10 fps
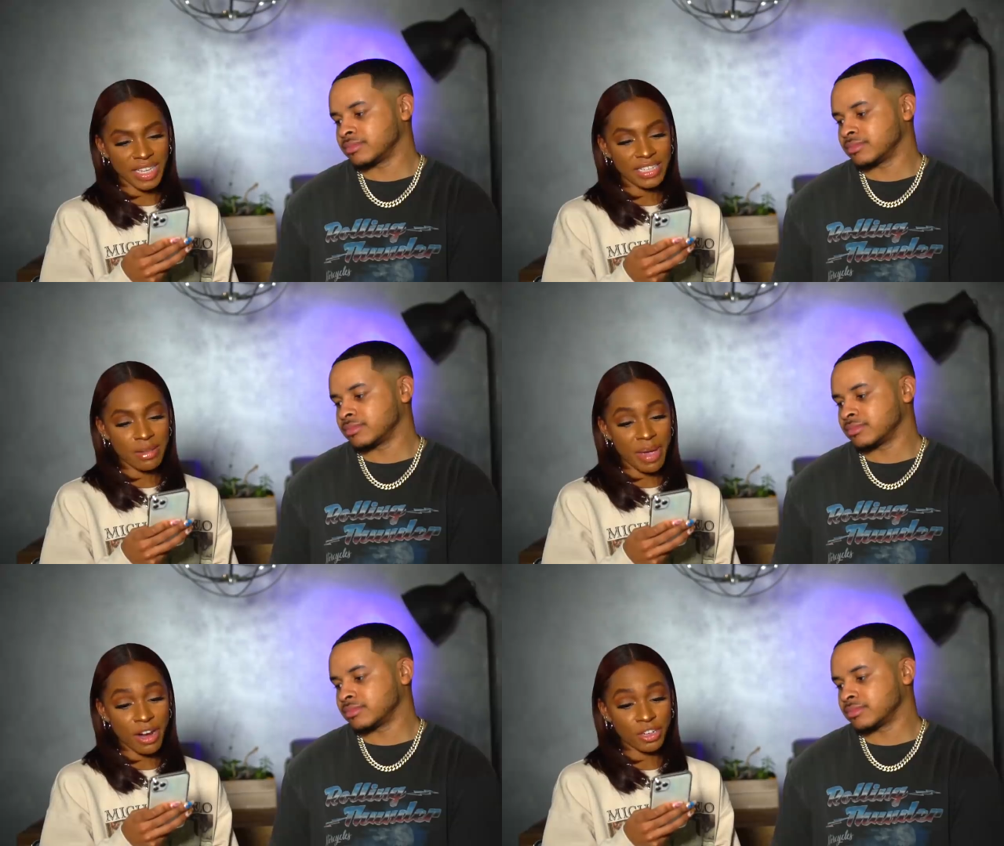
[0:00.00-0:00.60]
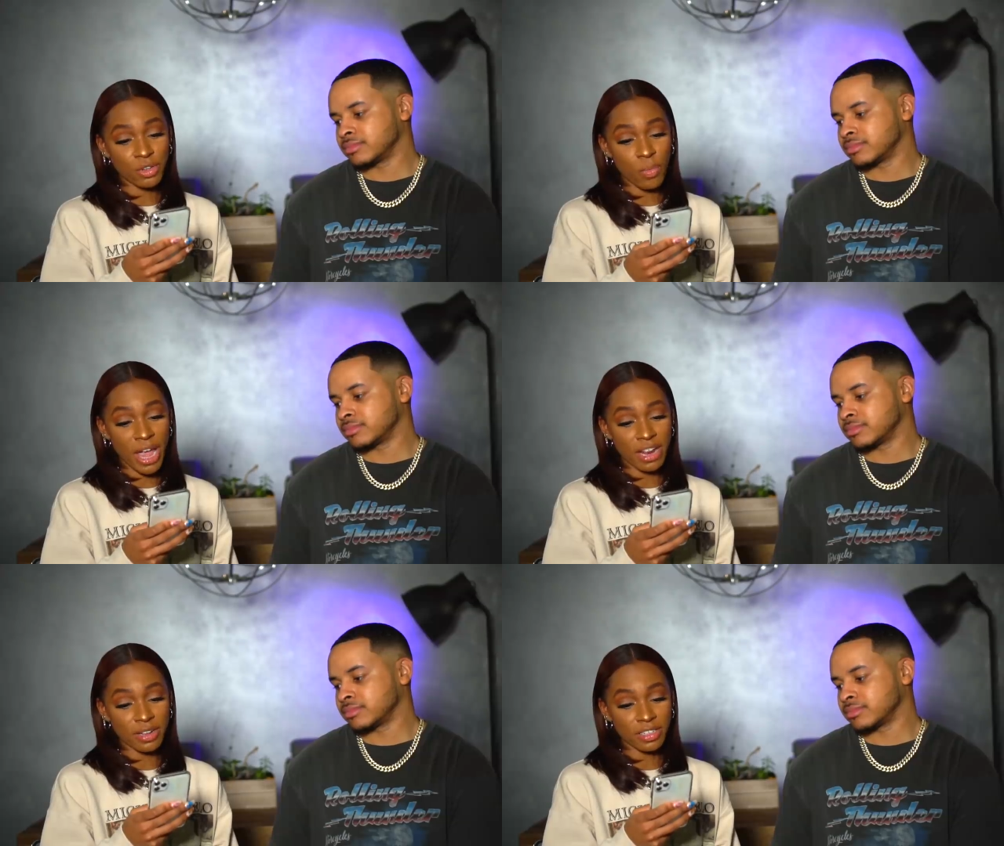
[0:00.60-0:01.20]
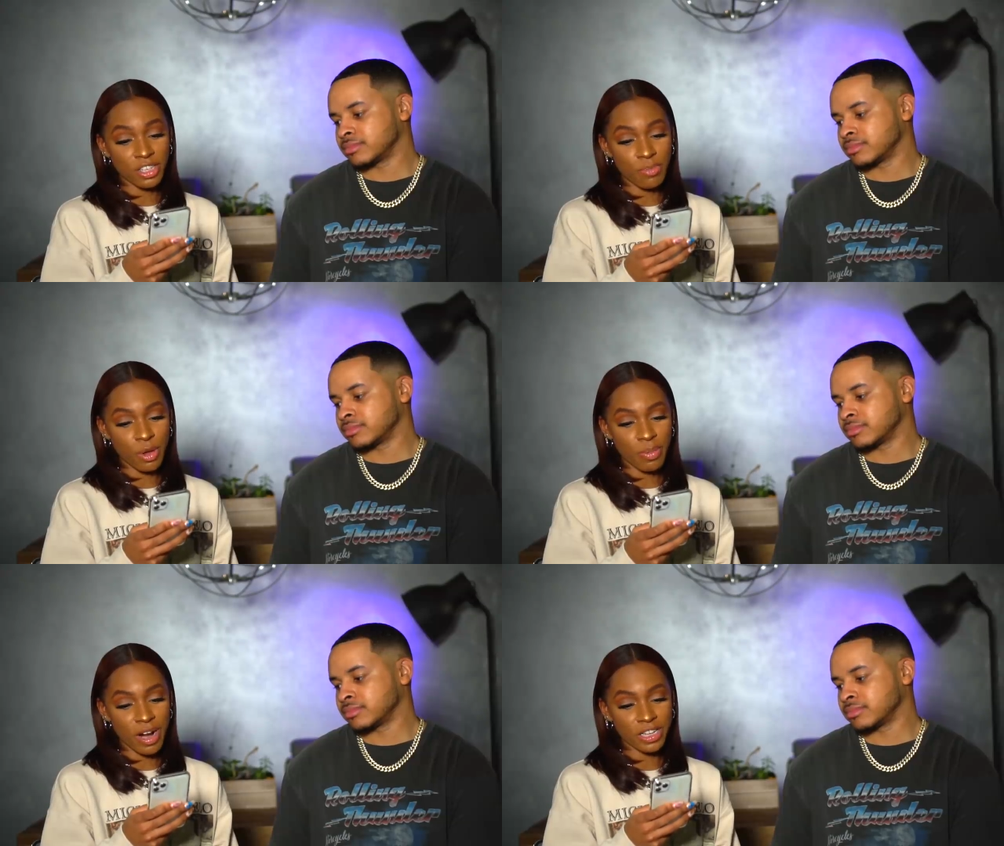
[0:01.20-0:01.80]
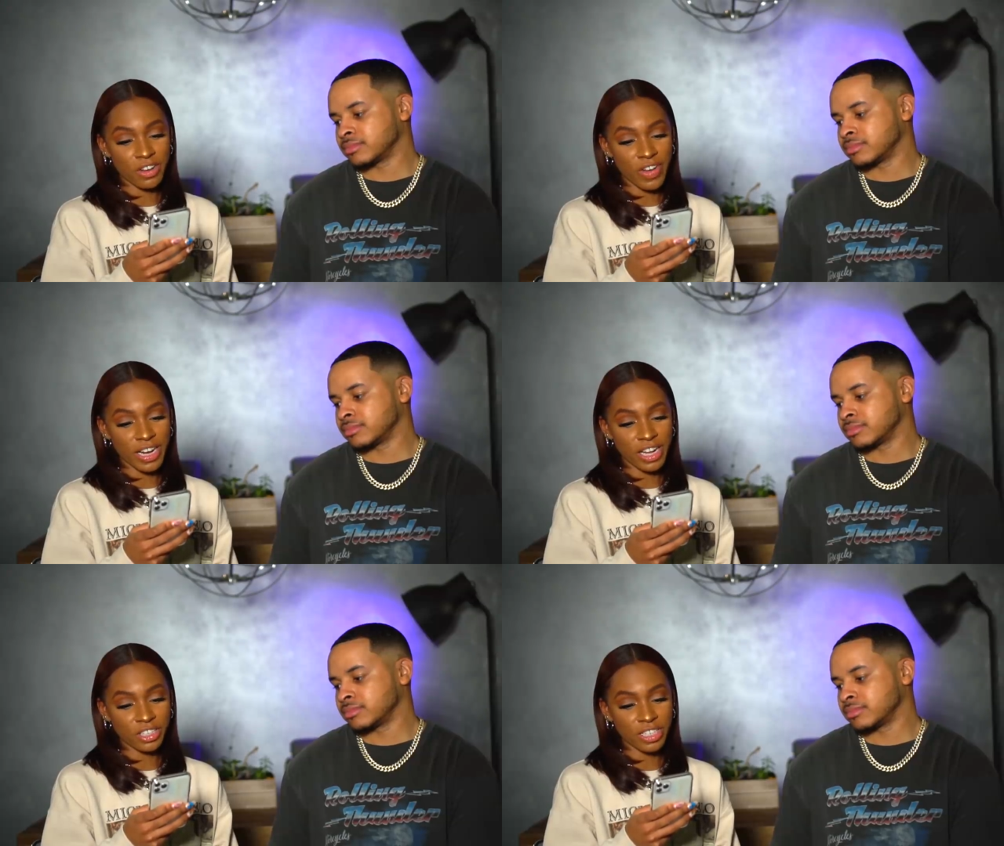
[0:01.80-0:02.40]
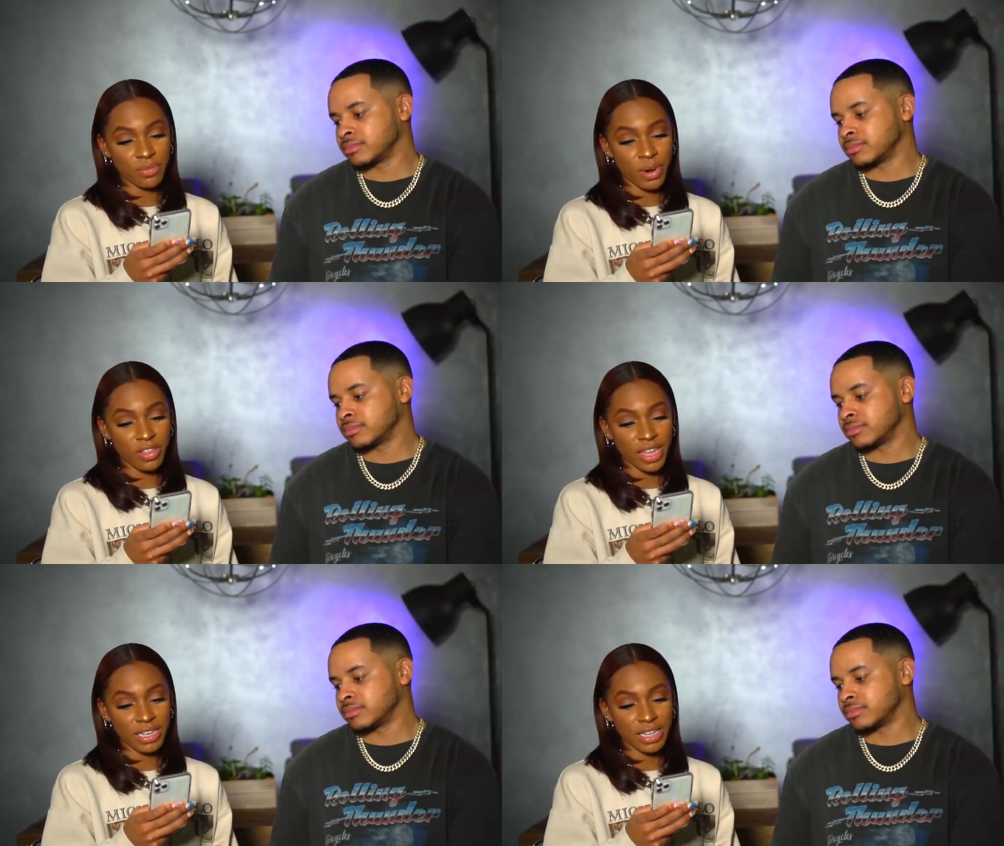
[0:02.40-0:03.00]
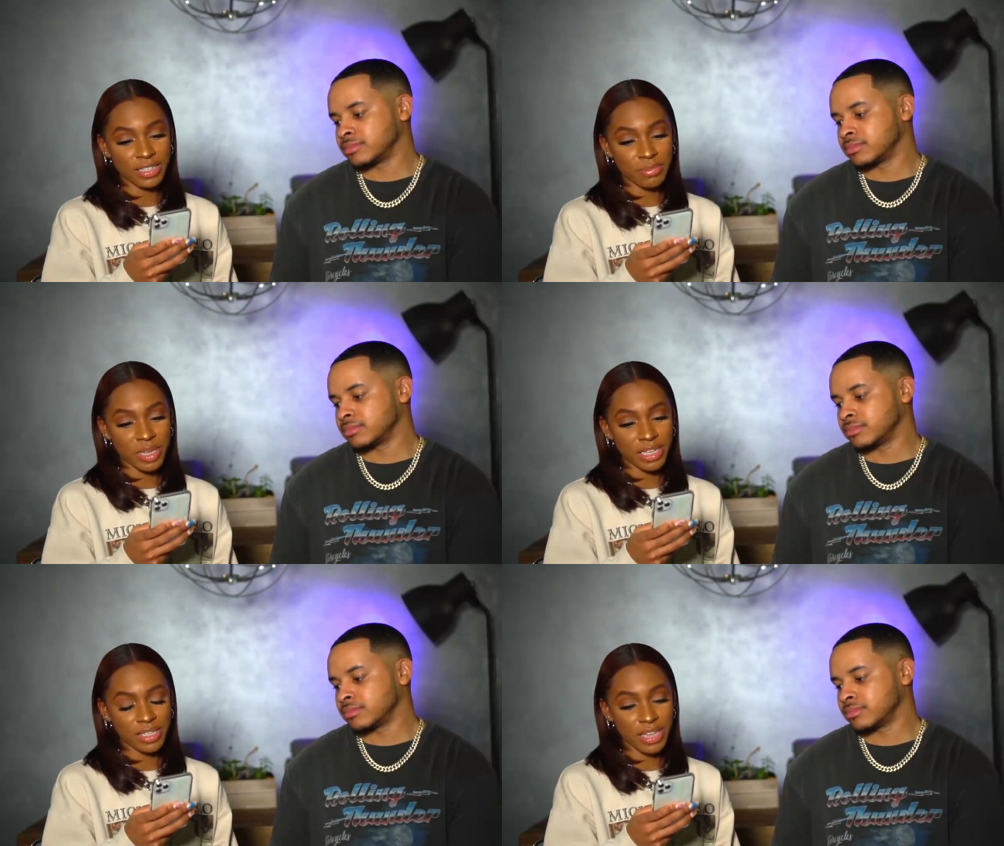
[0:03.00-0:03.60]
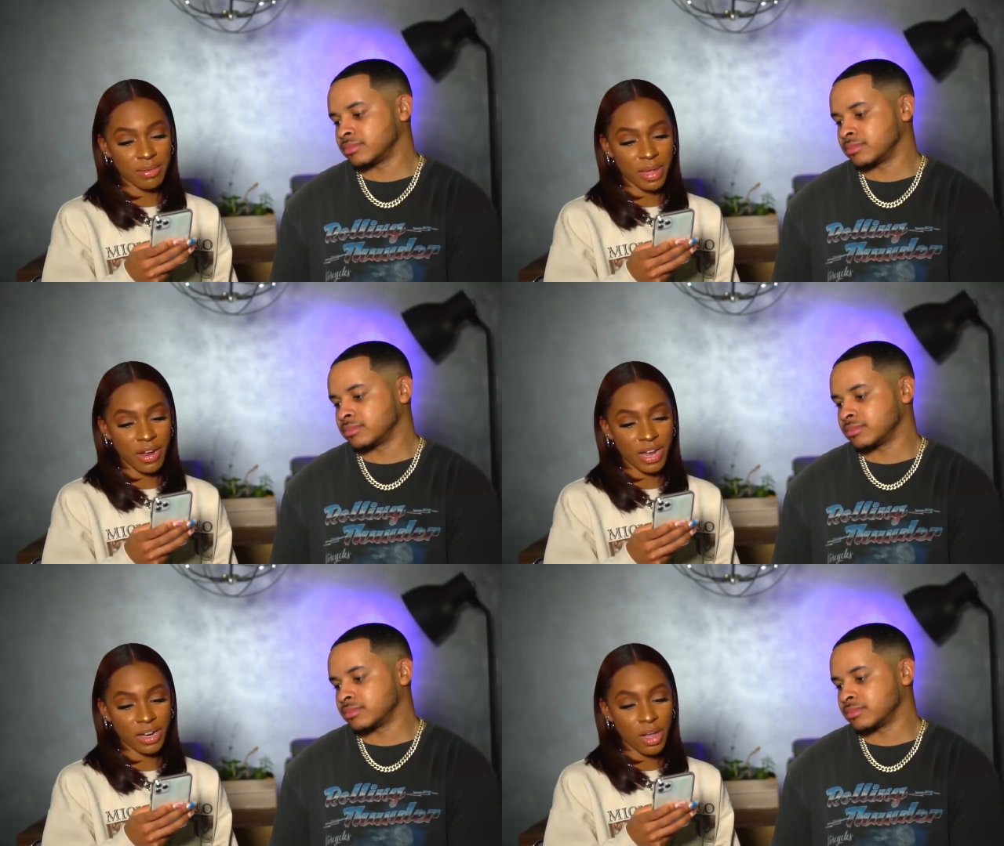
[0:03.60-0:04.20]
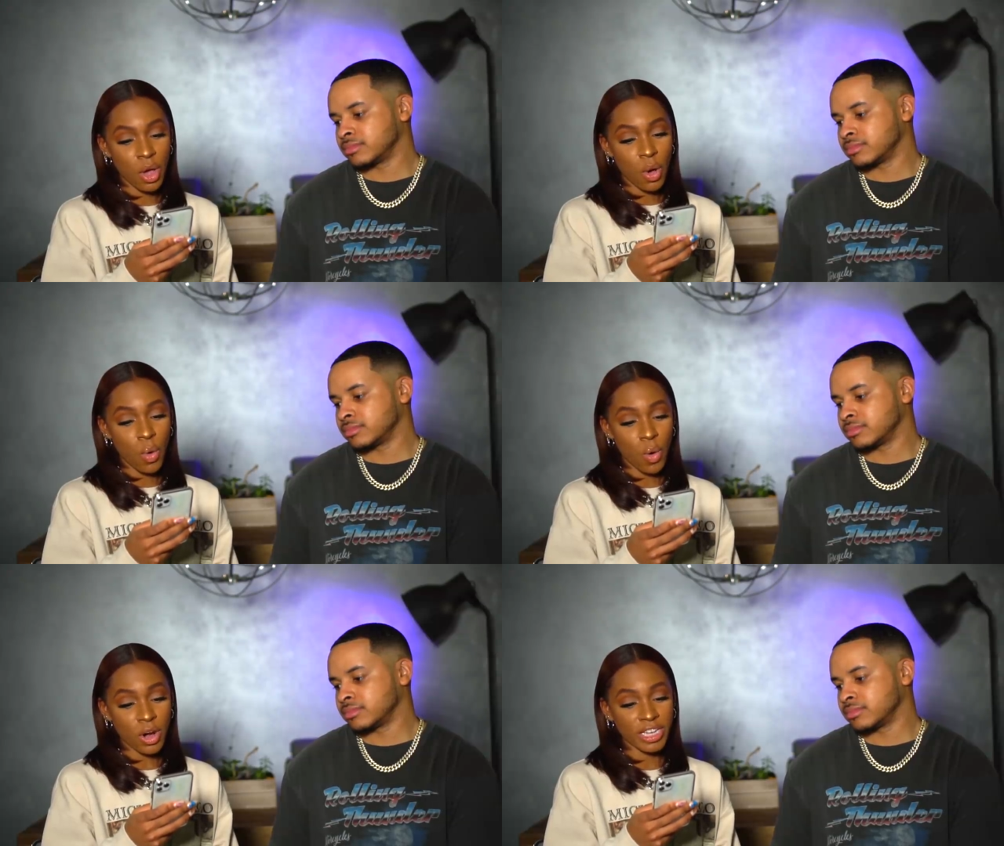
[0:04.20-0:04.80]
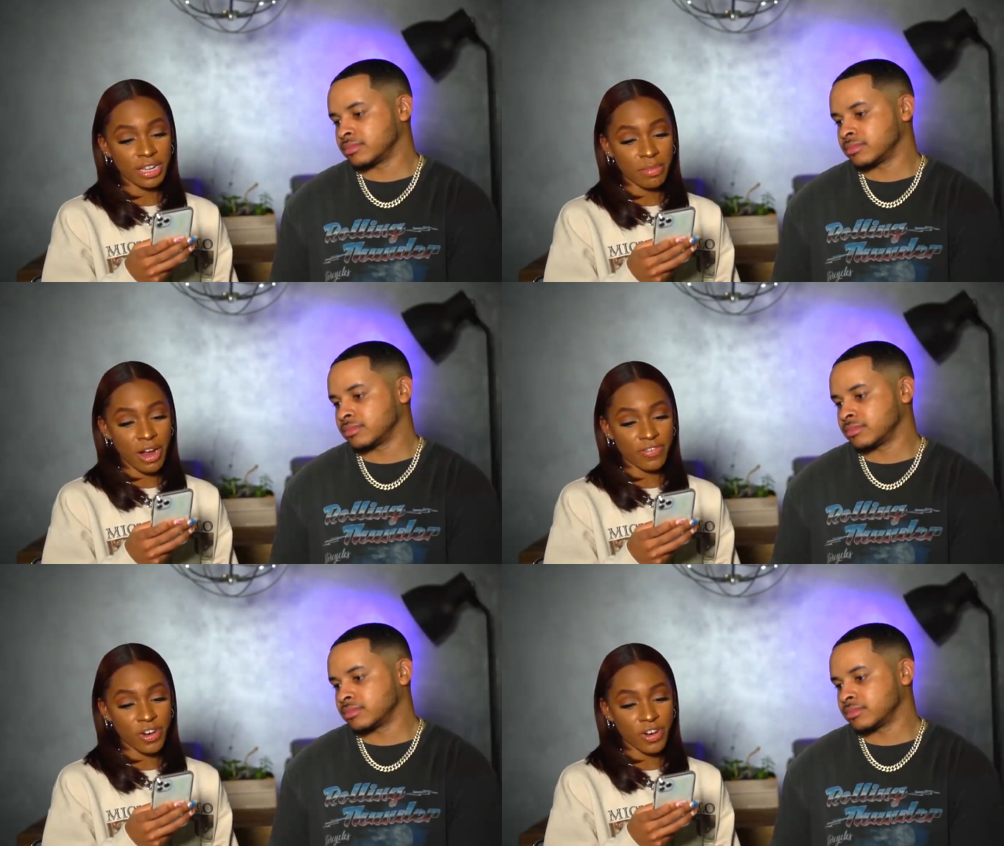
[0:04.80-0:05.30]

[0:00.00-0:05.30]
Speaker 1: is it better to wait until both parties are financially where they need to be to get married, or get married